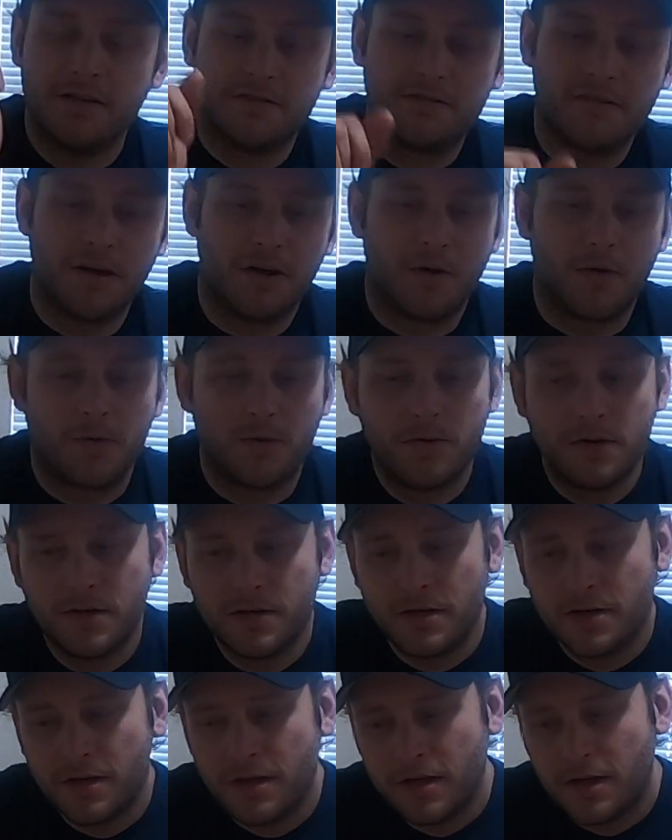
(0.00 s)
So
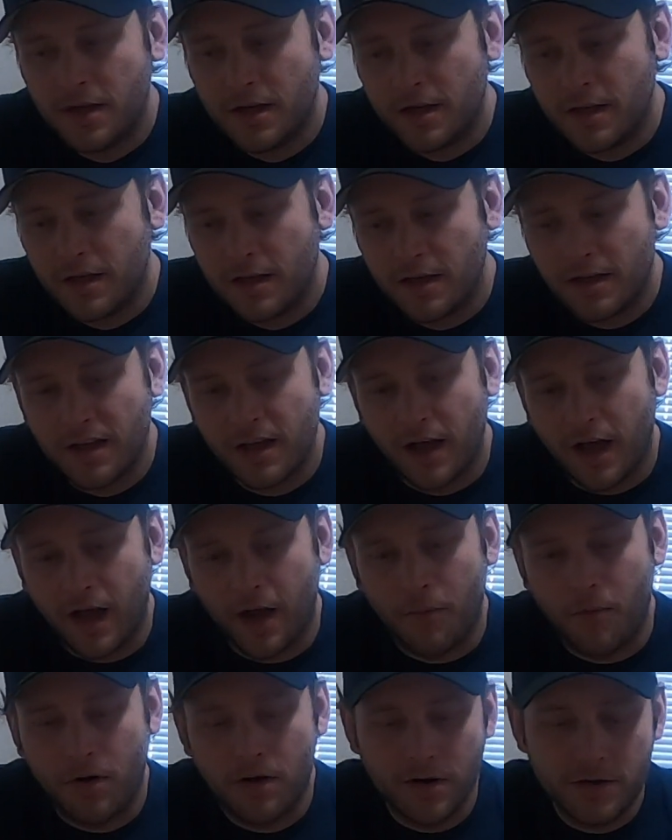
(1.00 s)
I
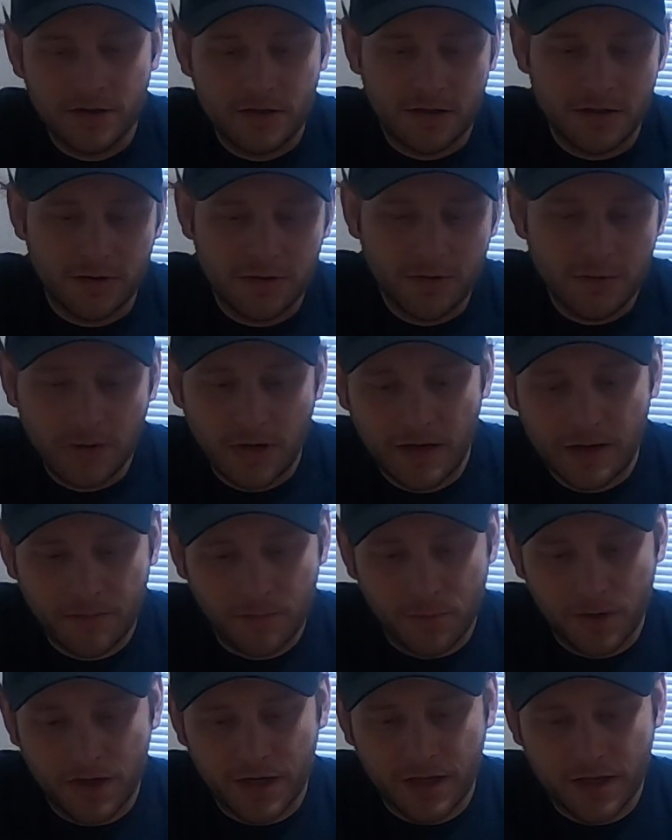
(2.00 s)
wanted to
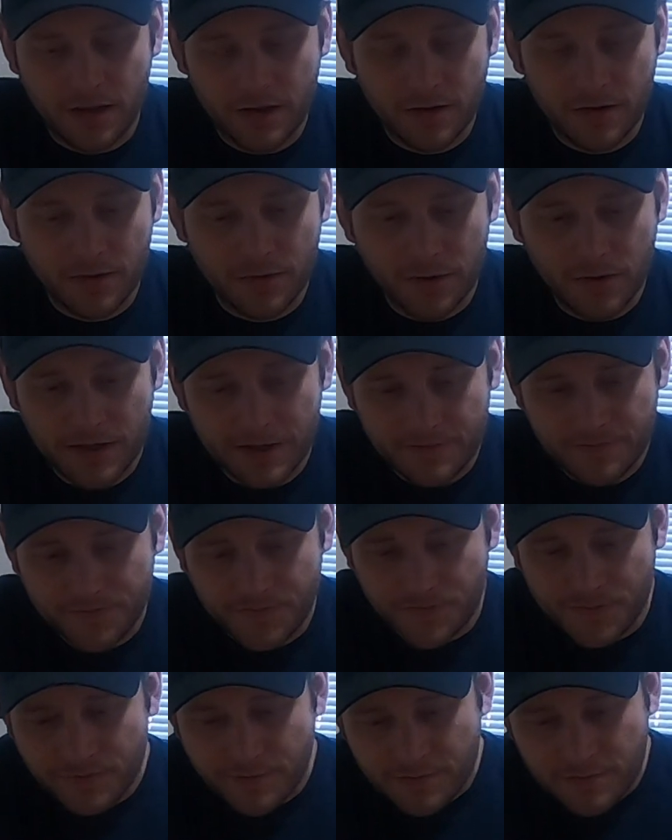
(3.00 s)
bring you
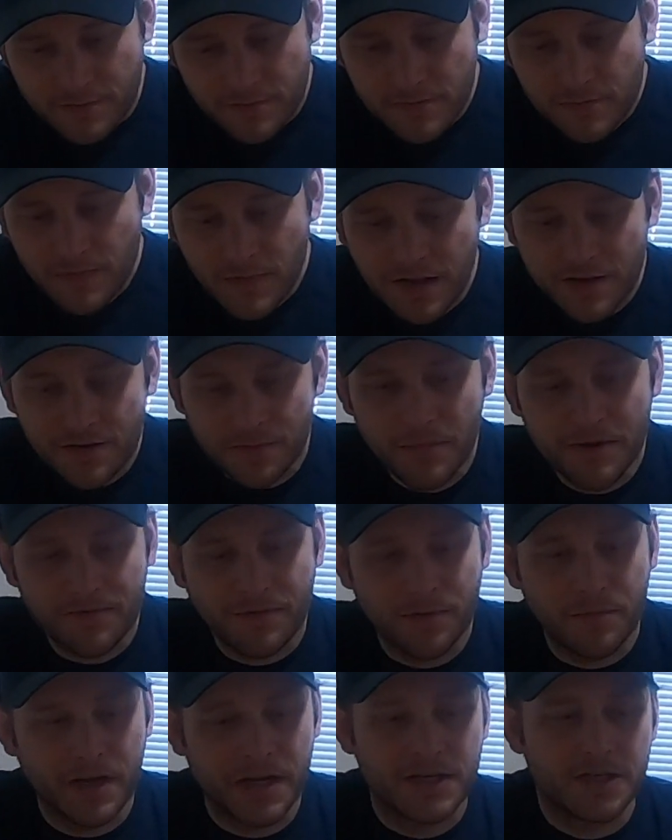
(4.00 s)
some
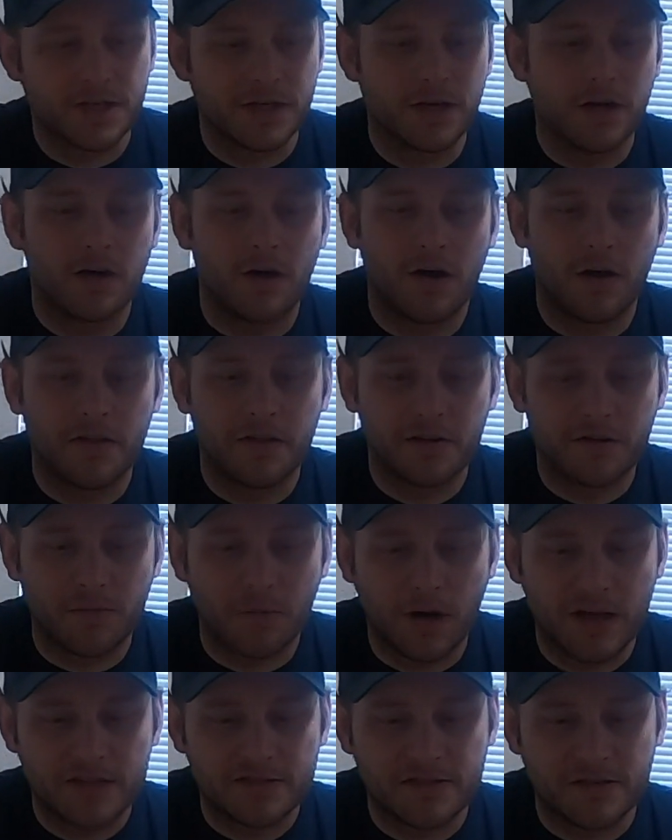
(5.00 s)
information on this
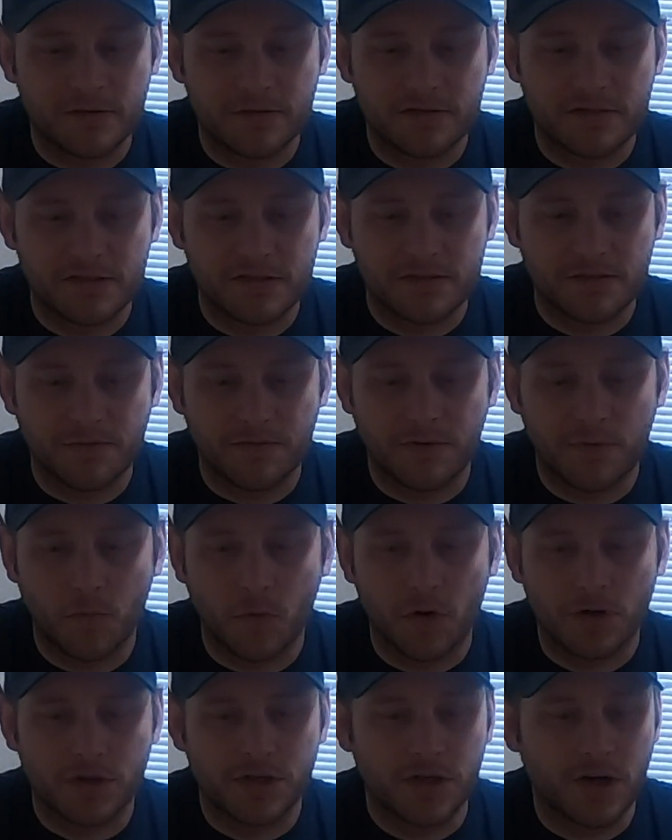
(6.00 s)
whetstone system from
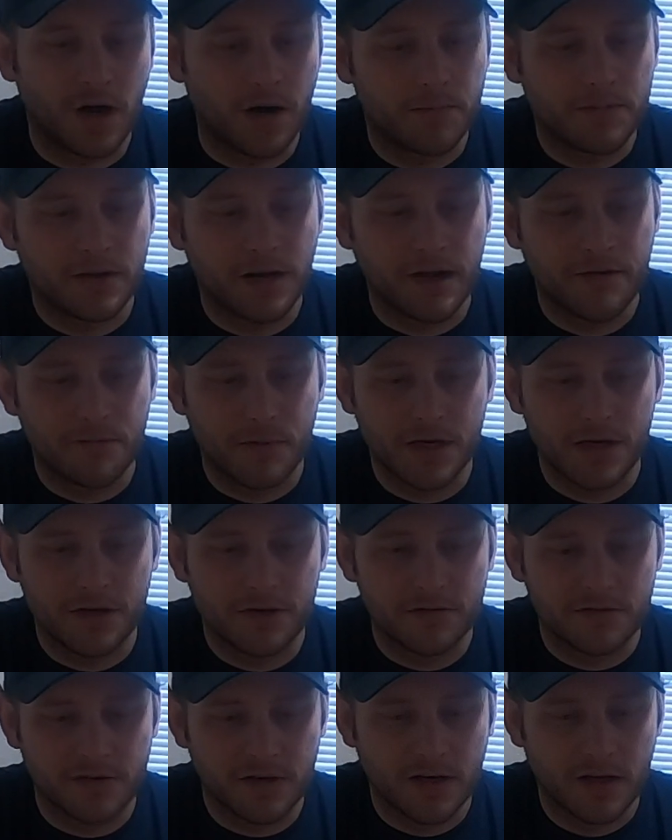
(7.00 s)
Sharp that I've been
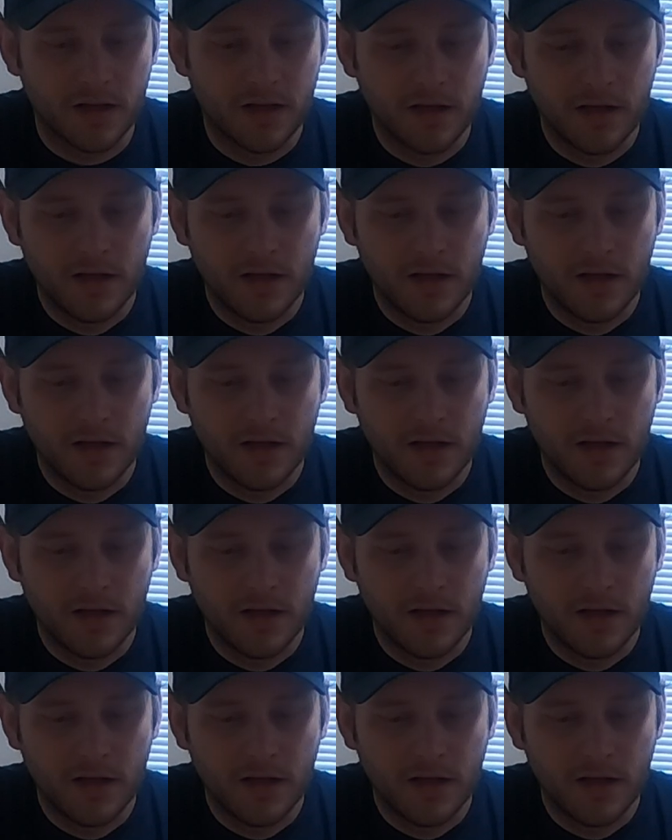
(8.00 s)
using.